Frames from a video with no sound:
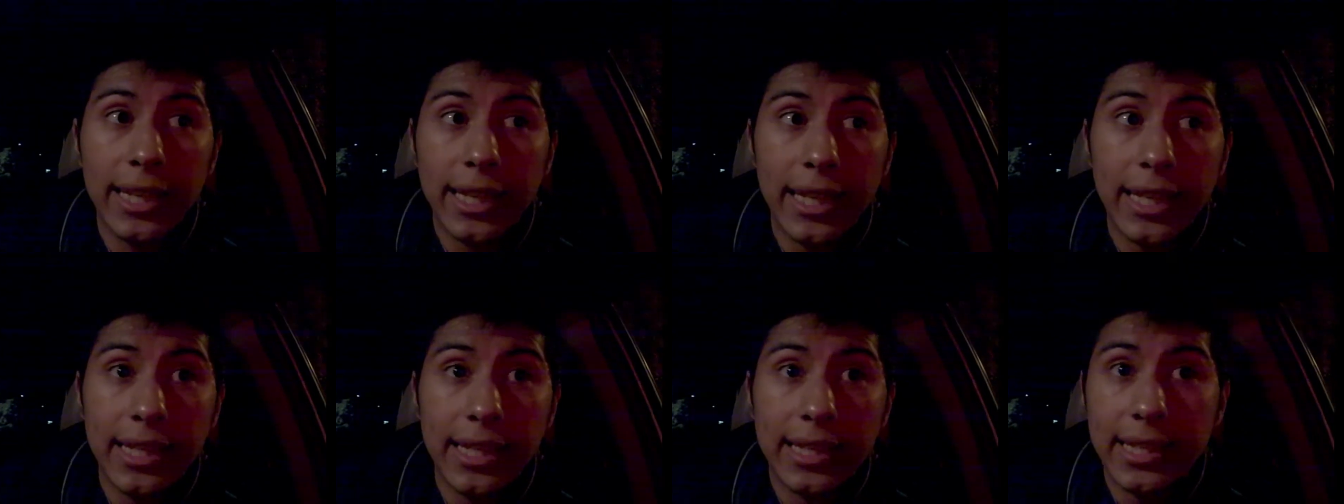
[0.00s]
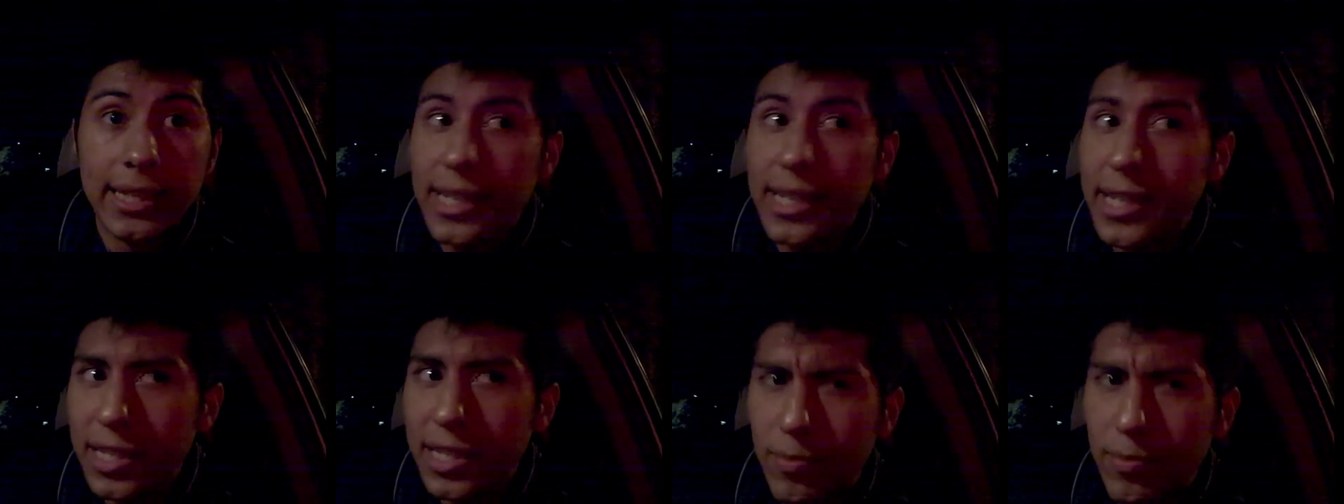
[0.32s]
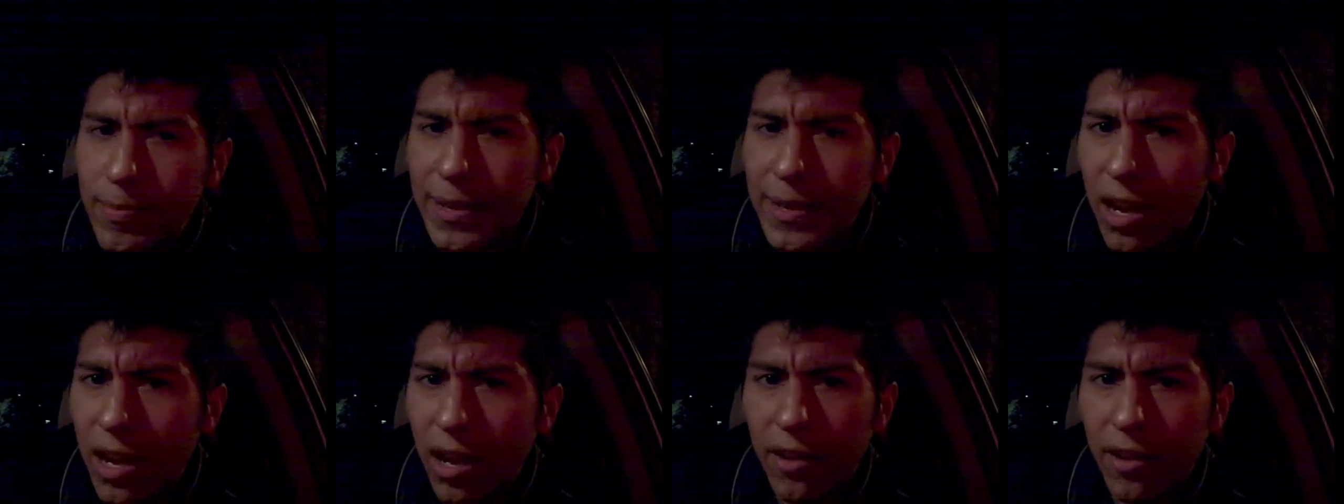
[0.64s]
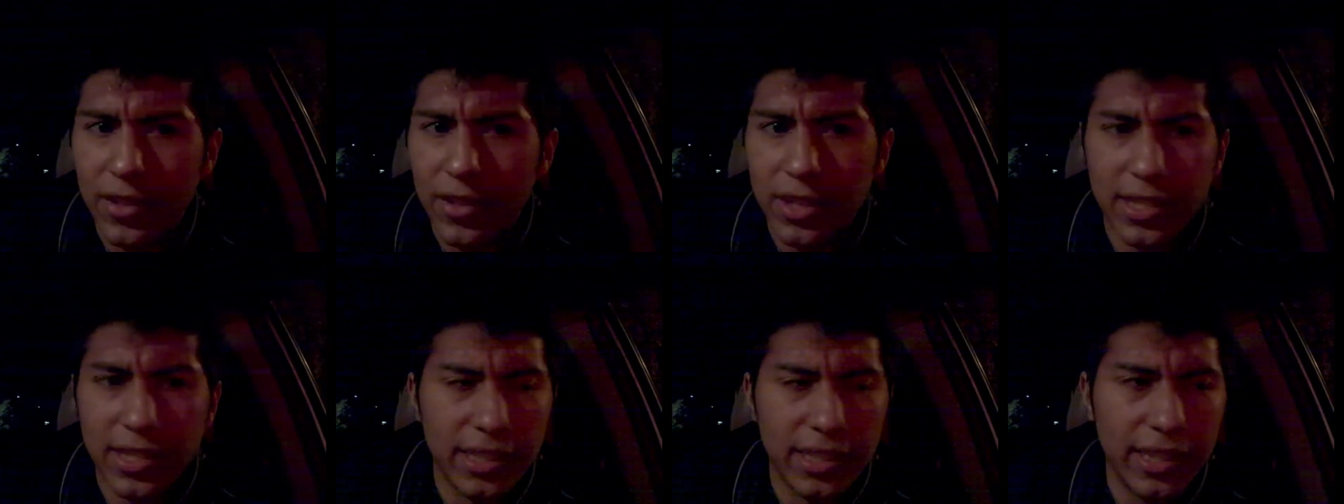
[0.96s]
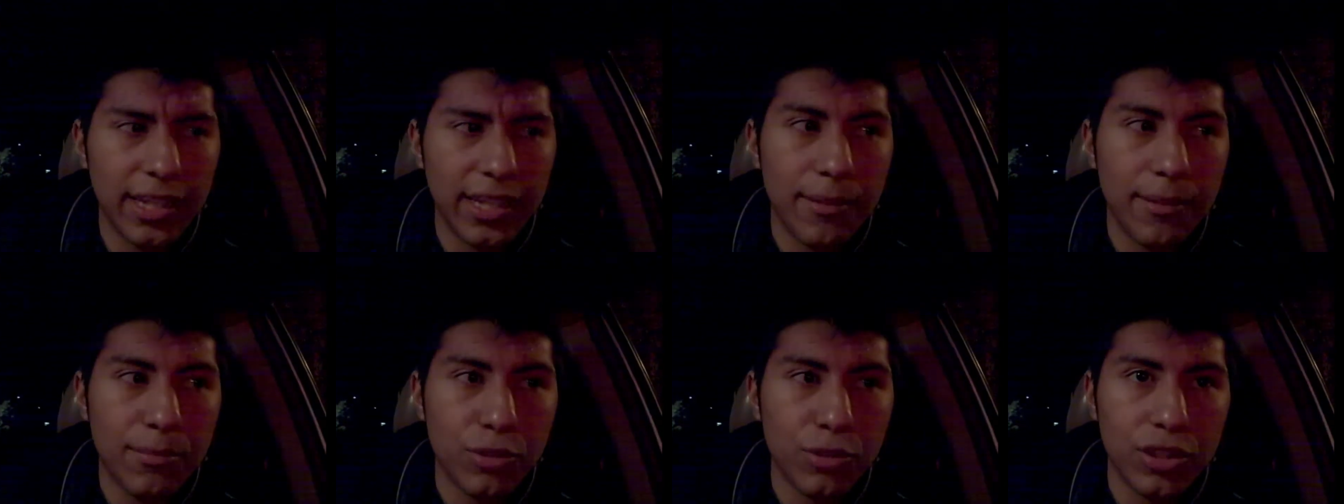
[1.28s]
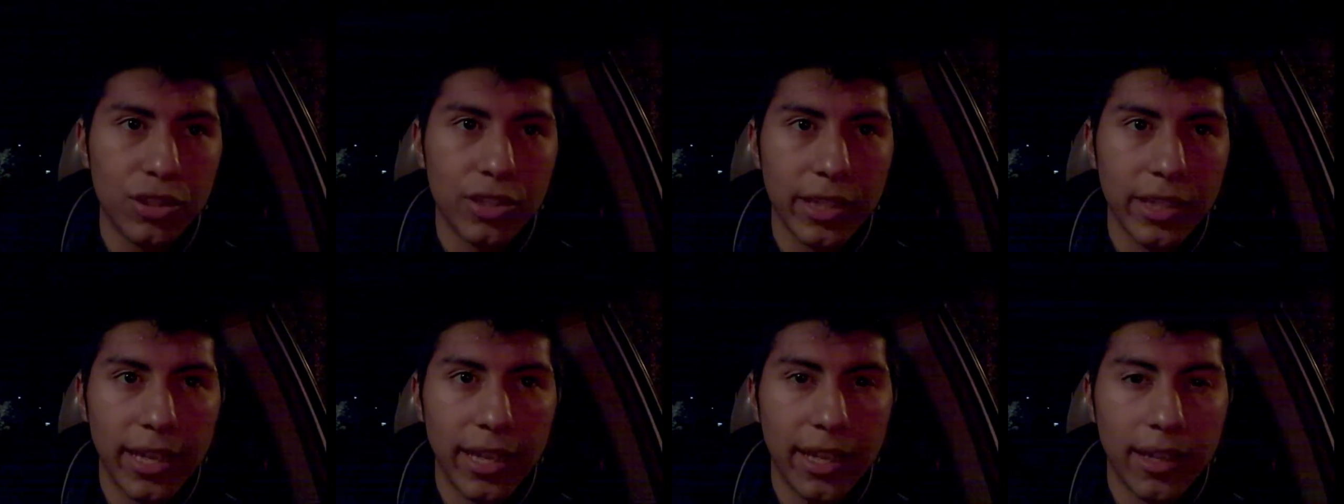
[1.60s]
he sees me obviously, and I'm
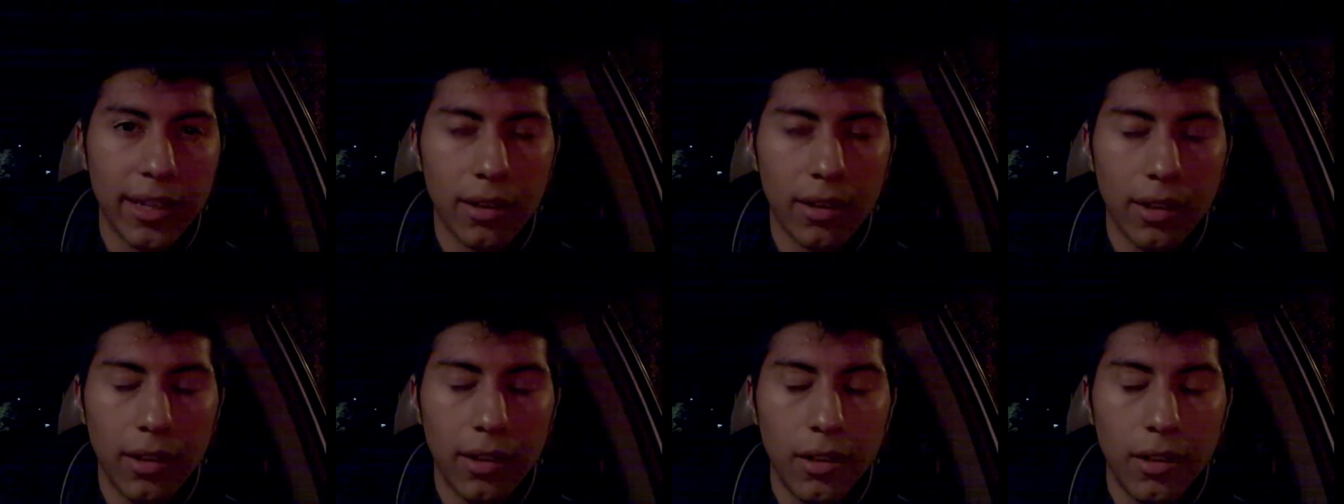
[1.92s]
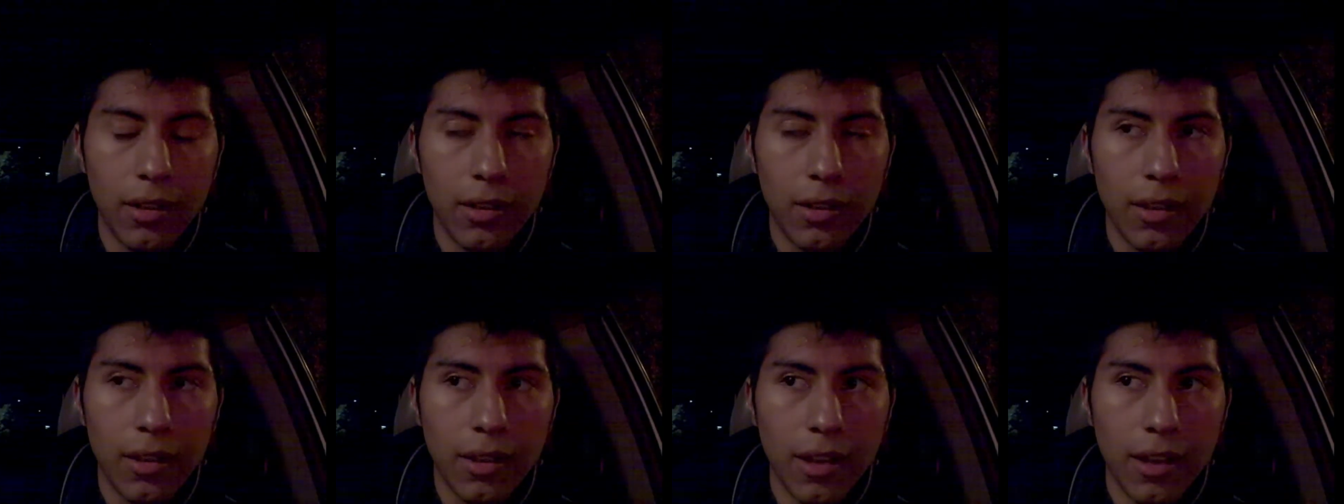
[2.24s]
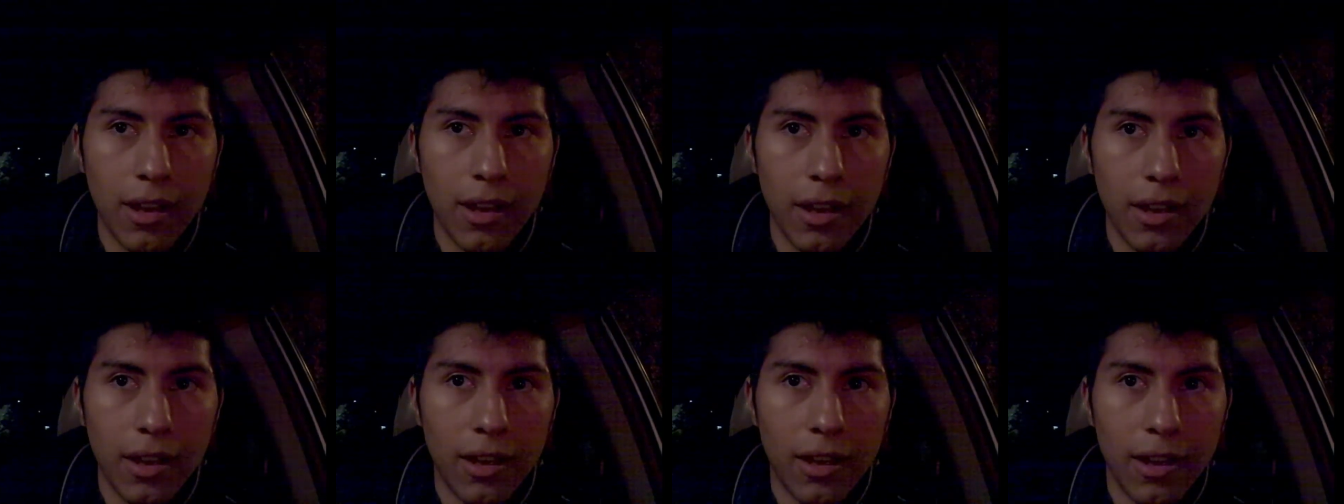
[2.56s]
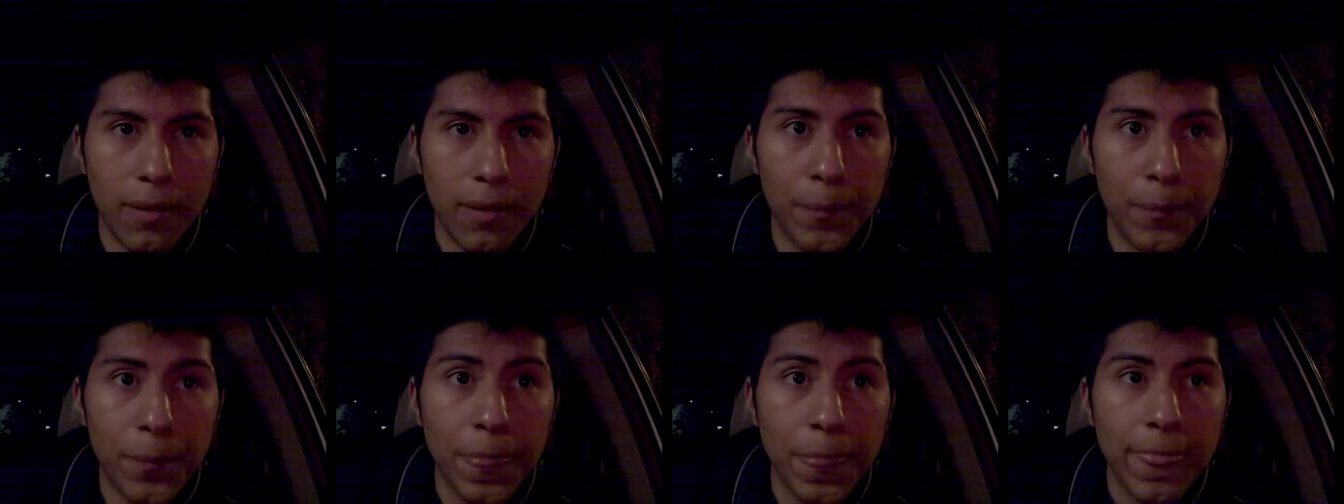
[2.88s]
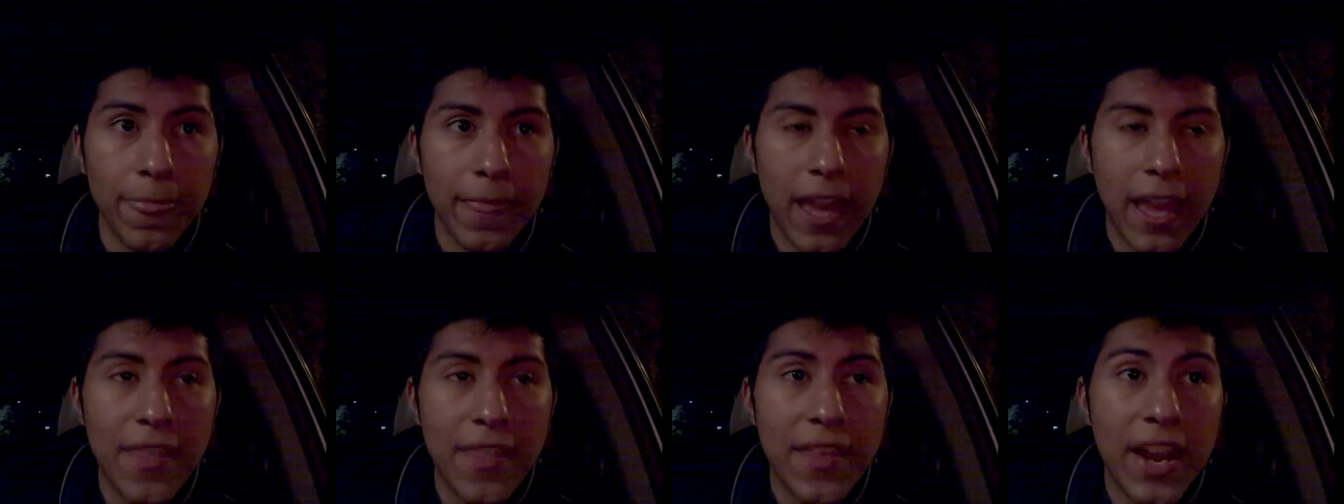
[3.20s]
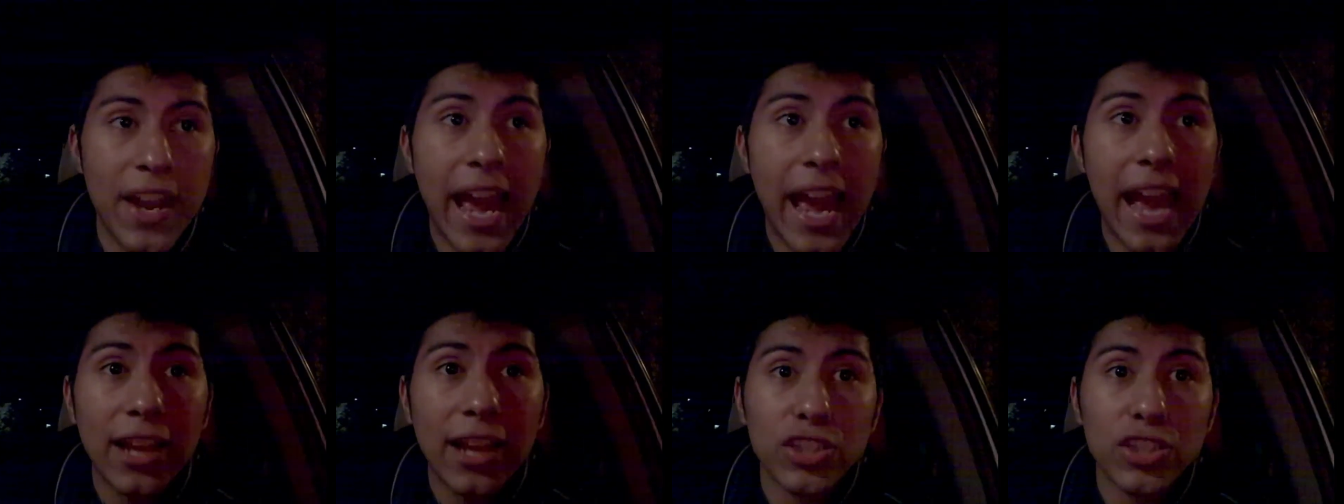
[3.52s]
just like, um, and
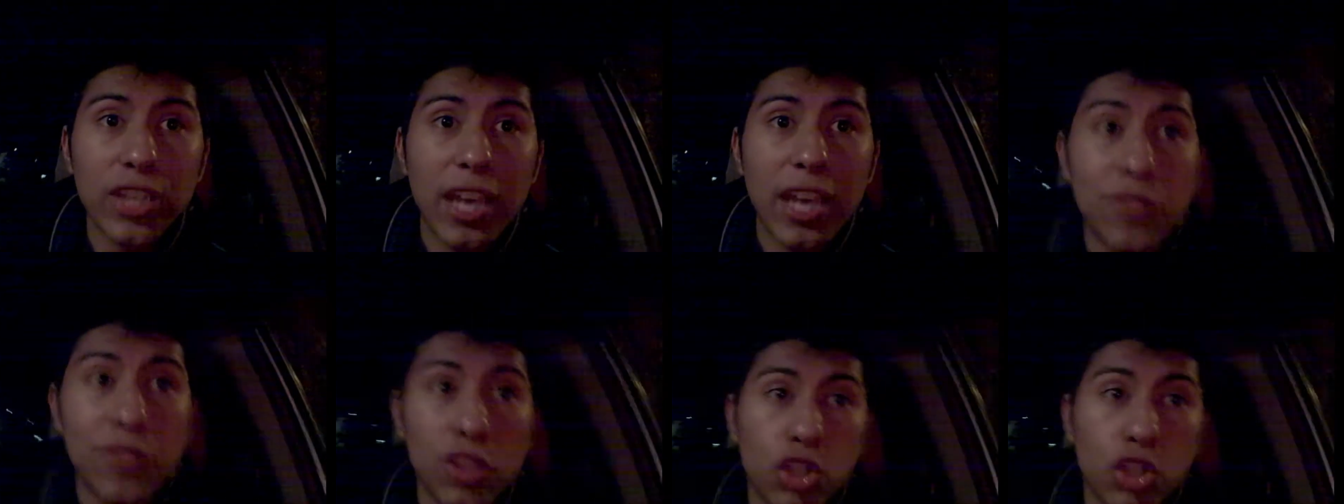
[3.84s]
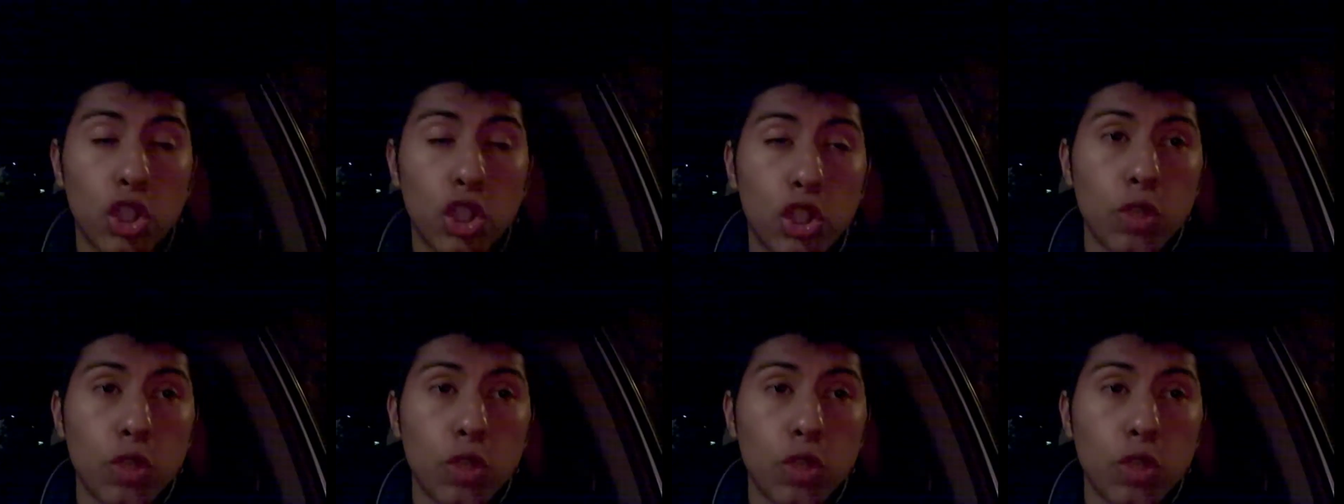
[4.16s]
then I actually have to